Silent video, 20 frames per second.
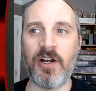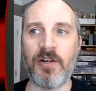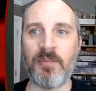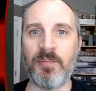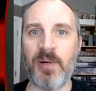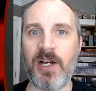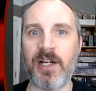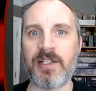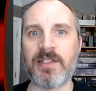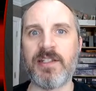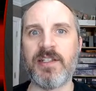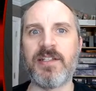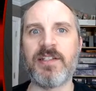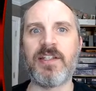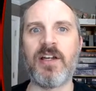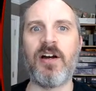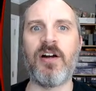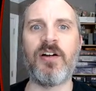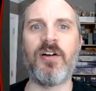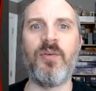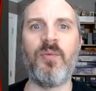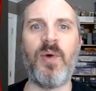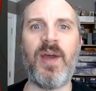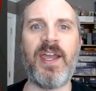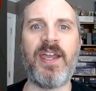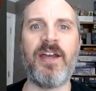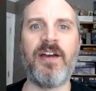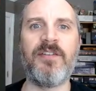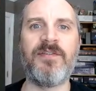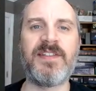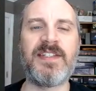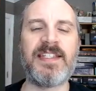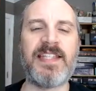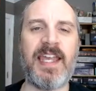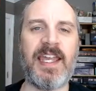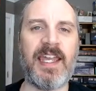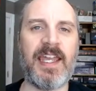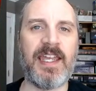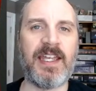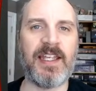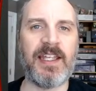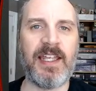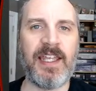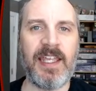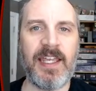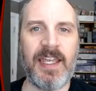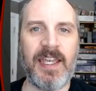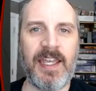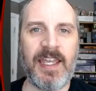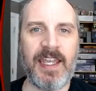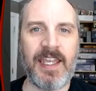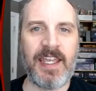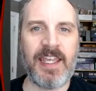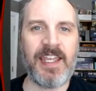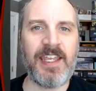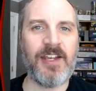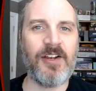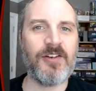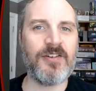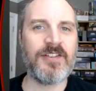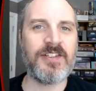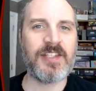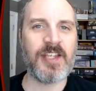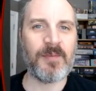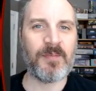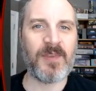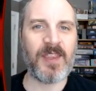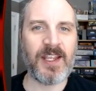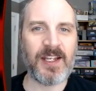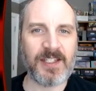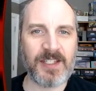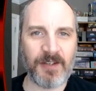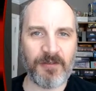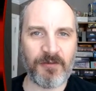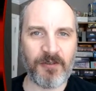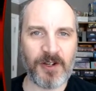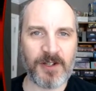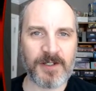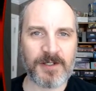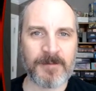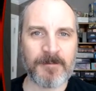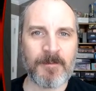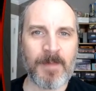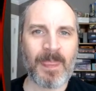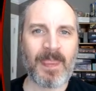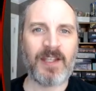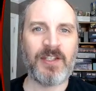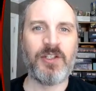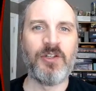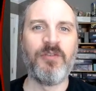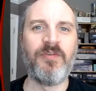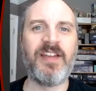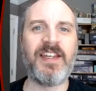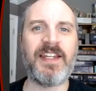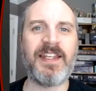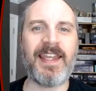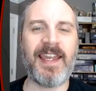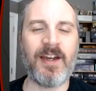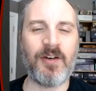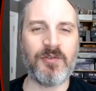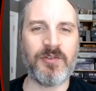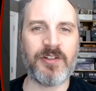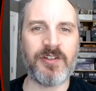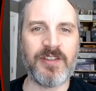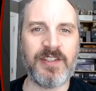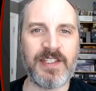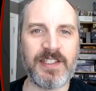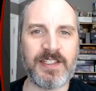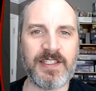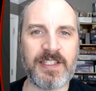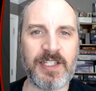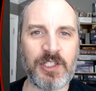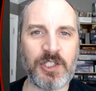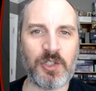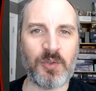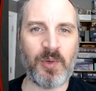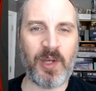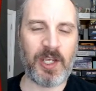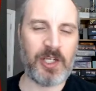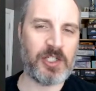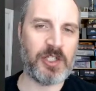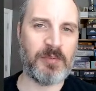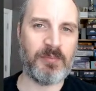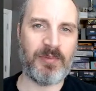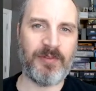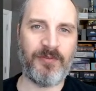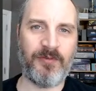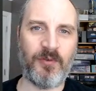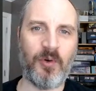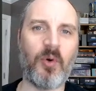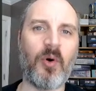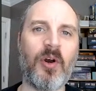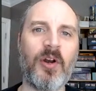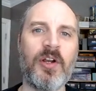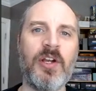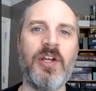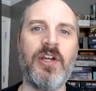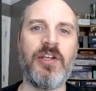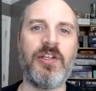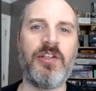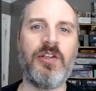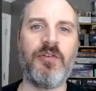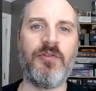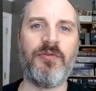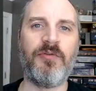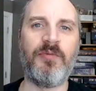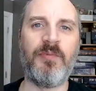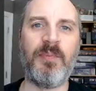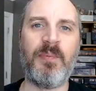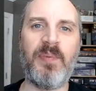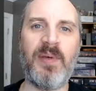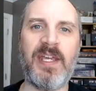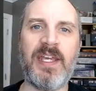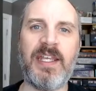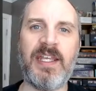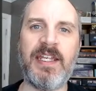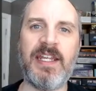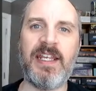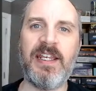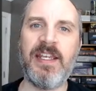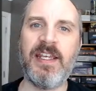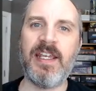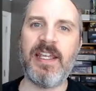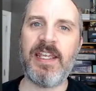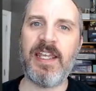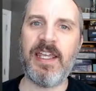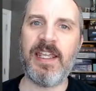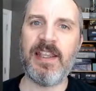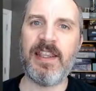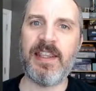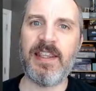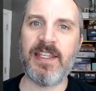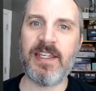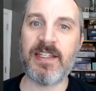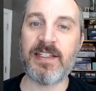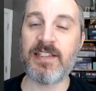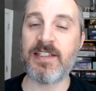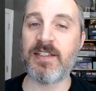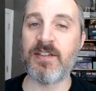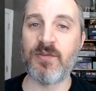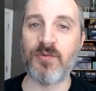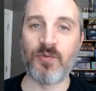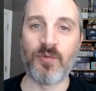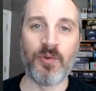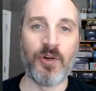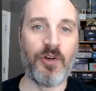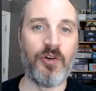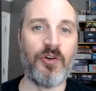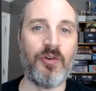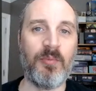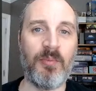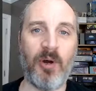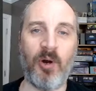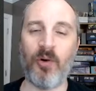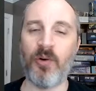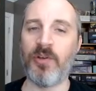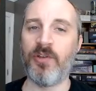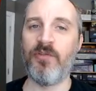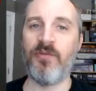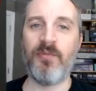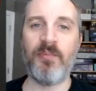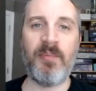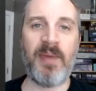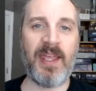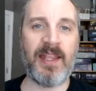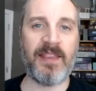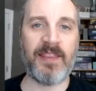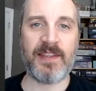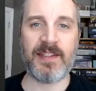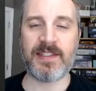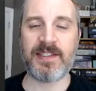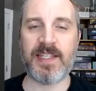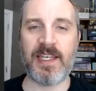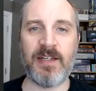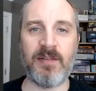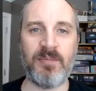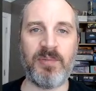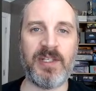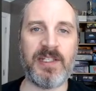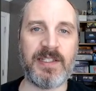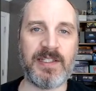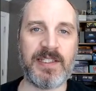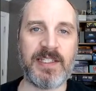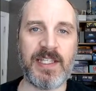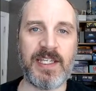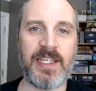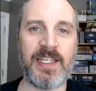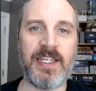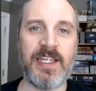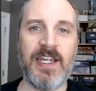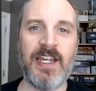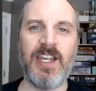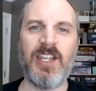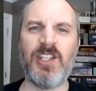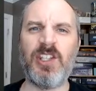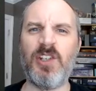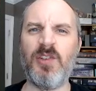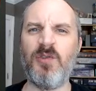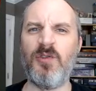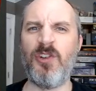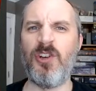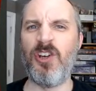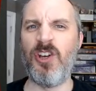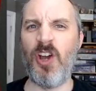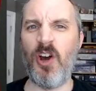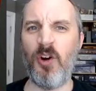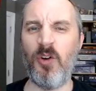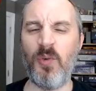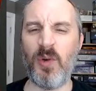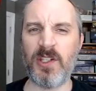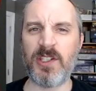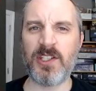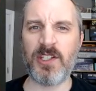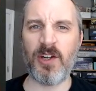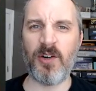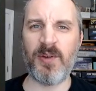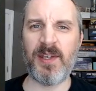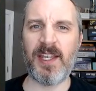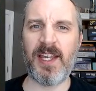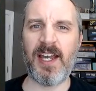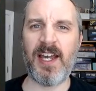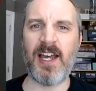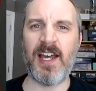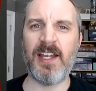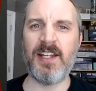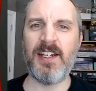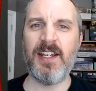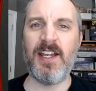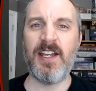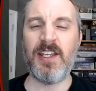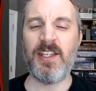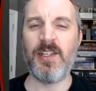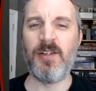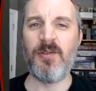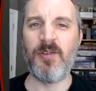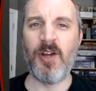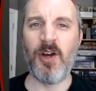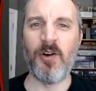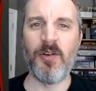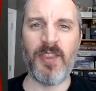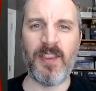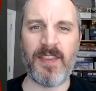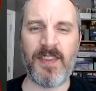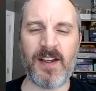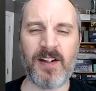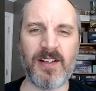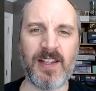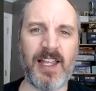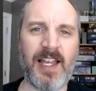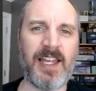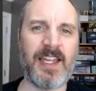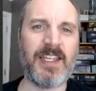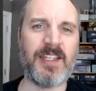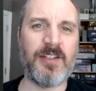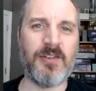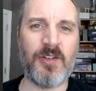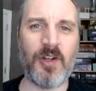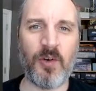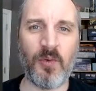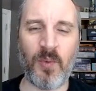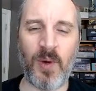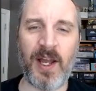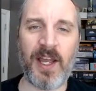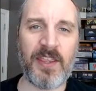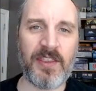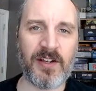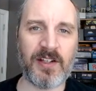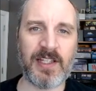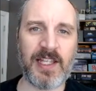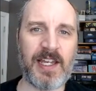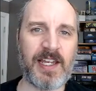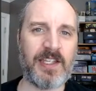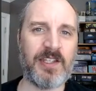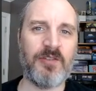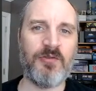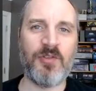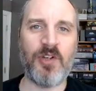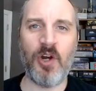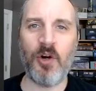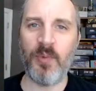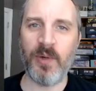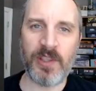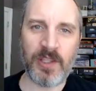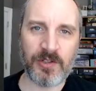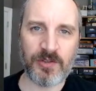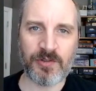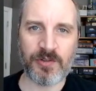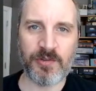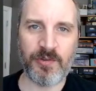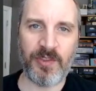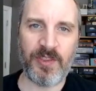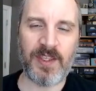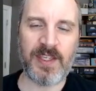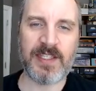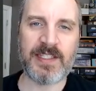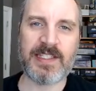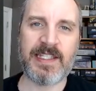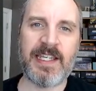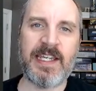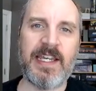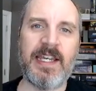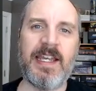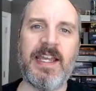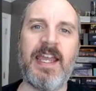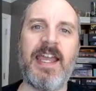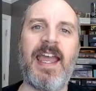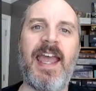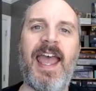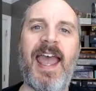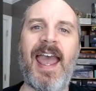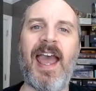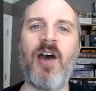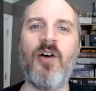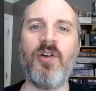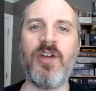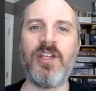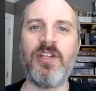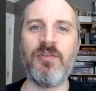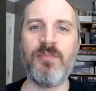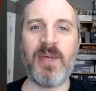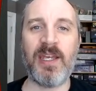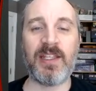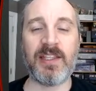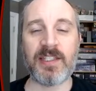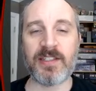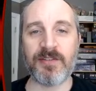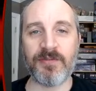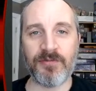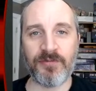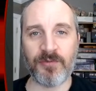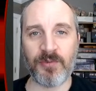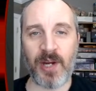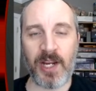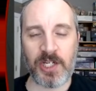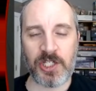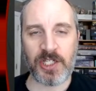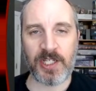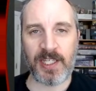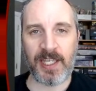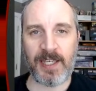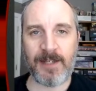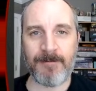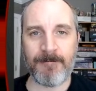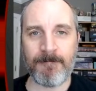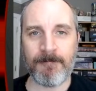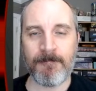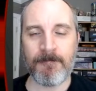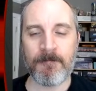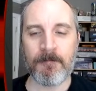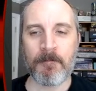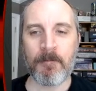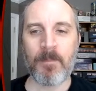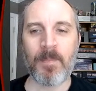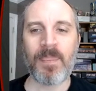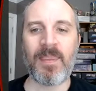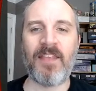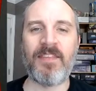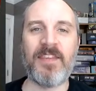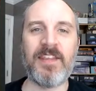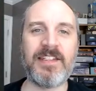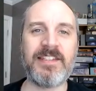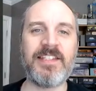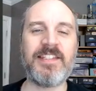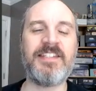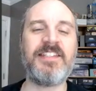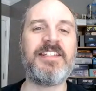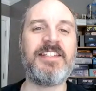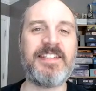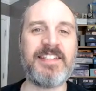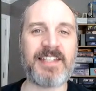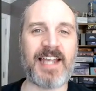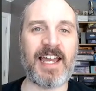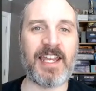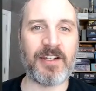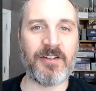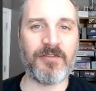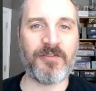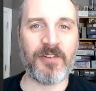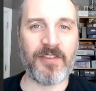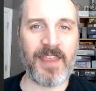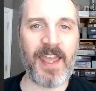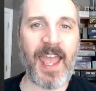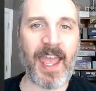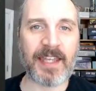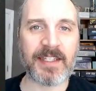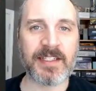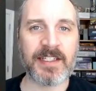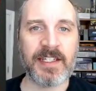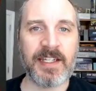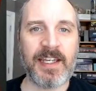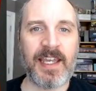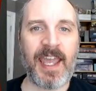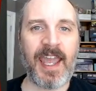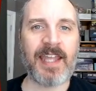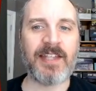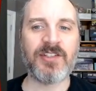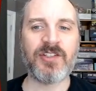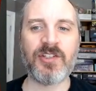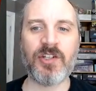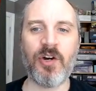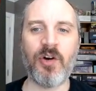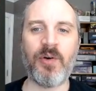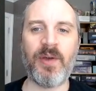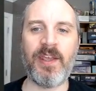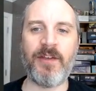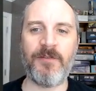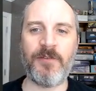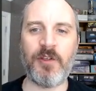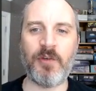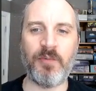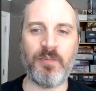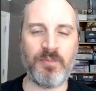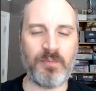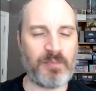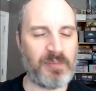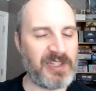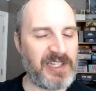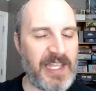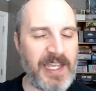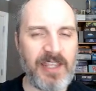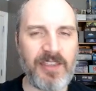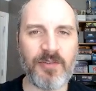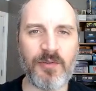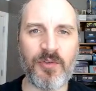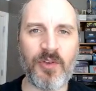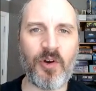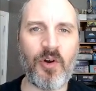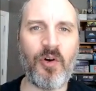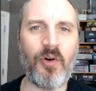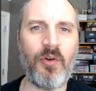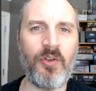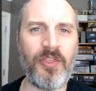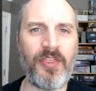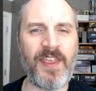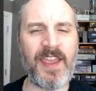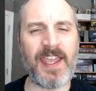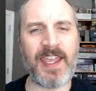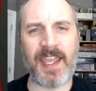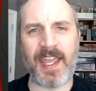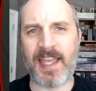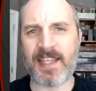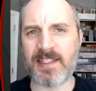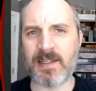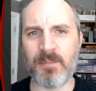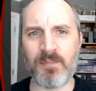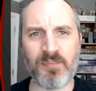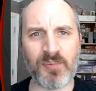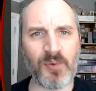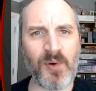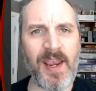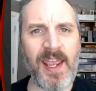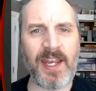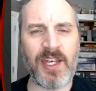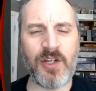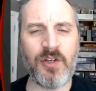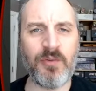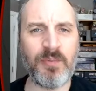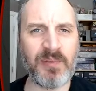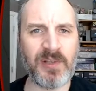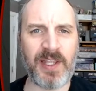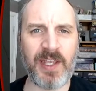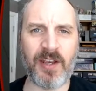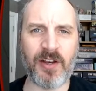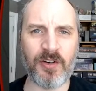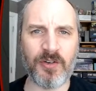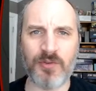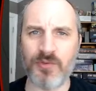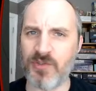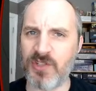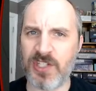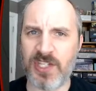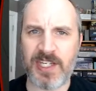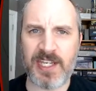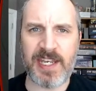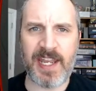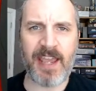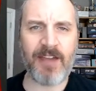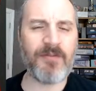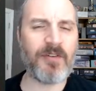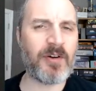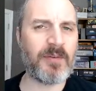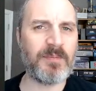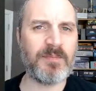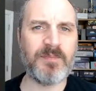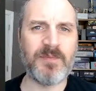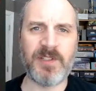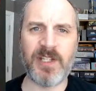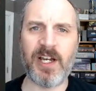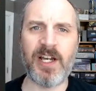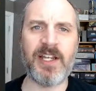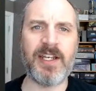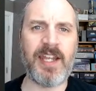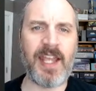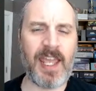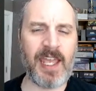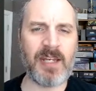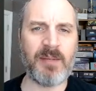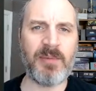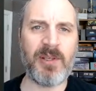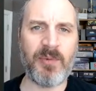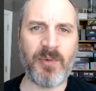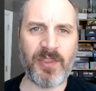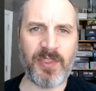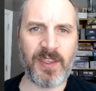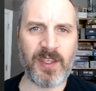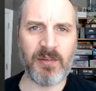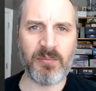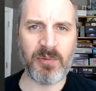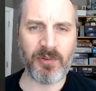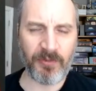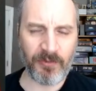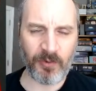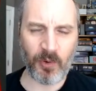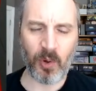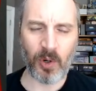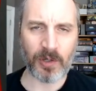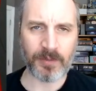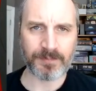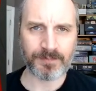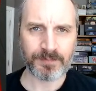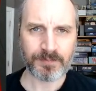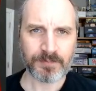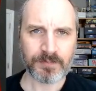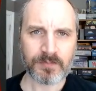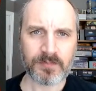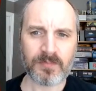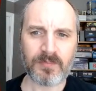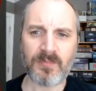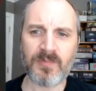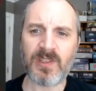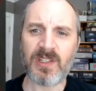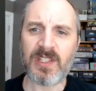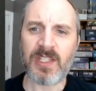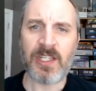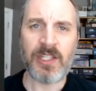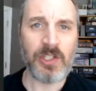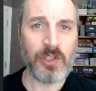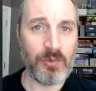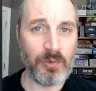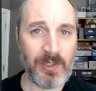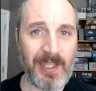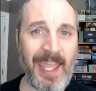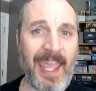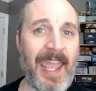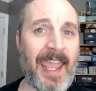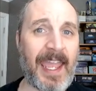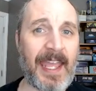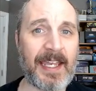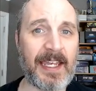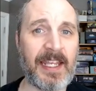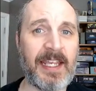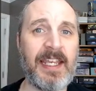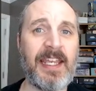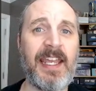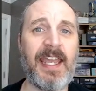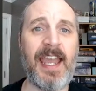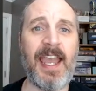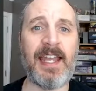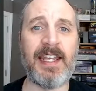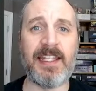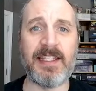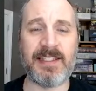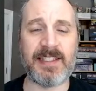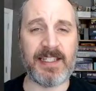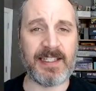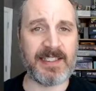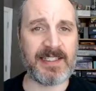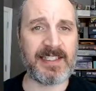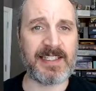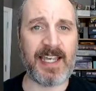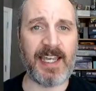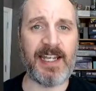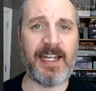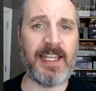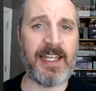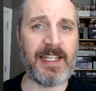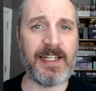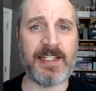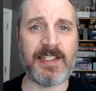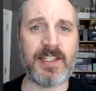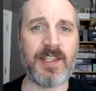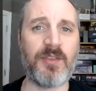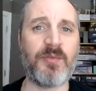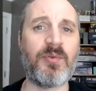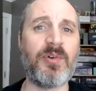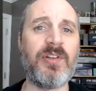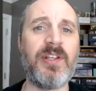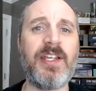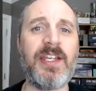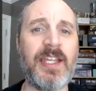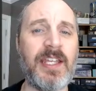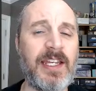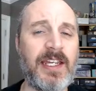boxes are a way of saying, here's something different. You've encountered this situation before. You've been in this room or you've met this NPC. You know what's going on. You know that they're lying. You know why they're lying. You know what the truth is. How can you make this fresh again? This is designed for that. And so if you play through the whole thing as a brand new player who's never done Enemy Within before, you can. And it's exciting and it's thrilling and